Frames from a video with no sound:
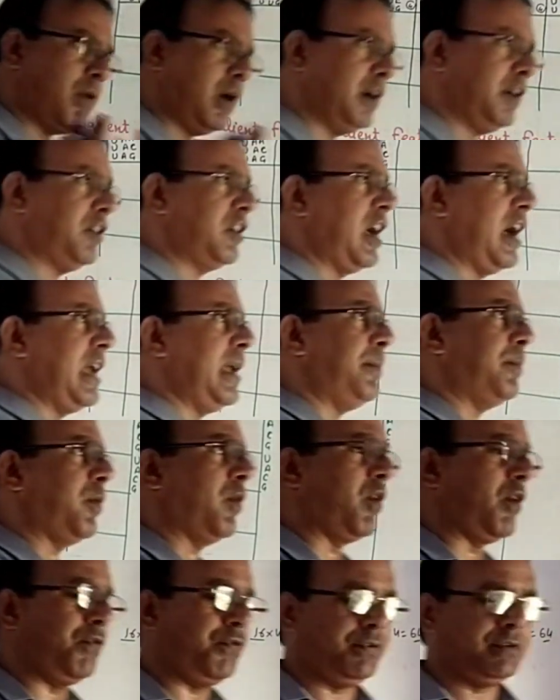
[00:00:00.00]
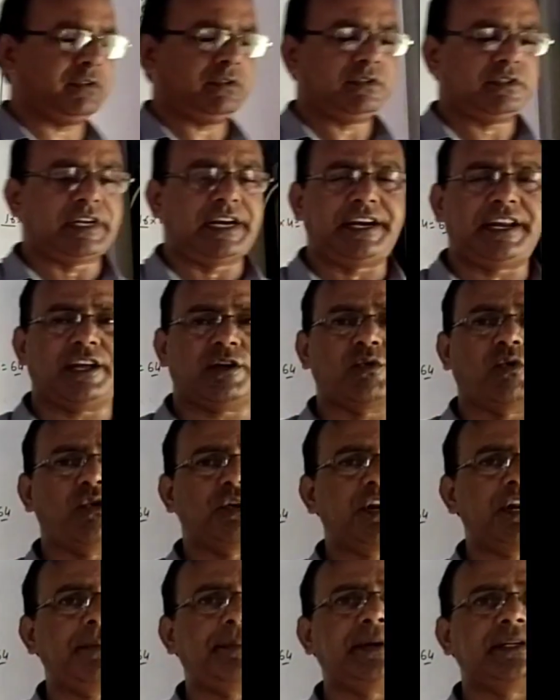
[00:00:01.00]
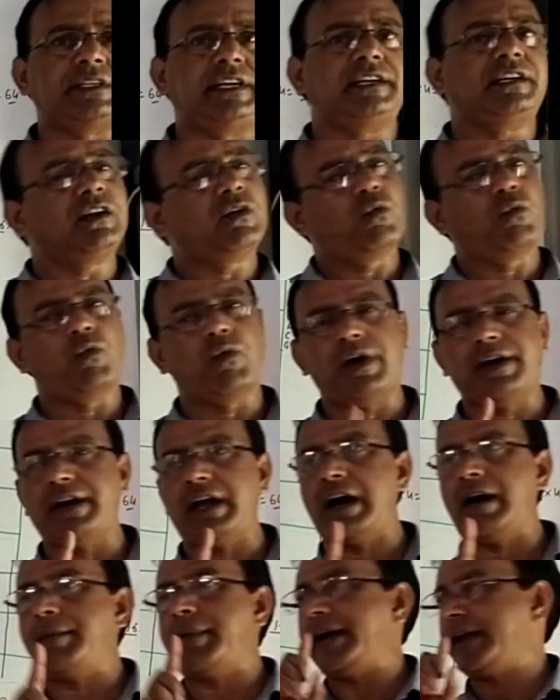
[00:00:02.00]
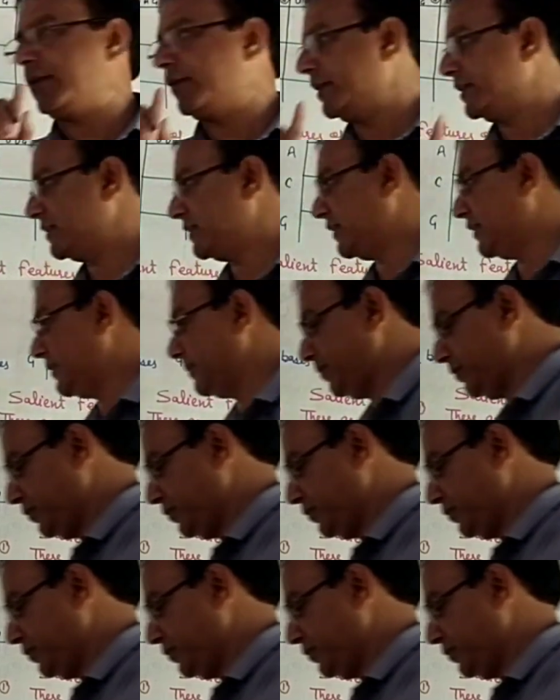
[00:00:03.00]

one type of genetic code represent one amino acid.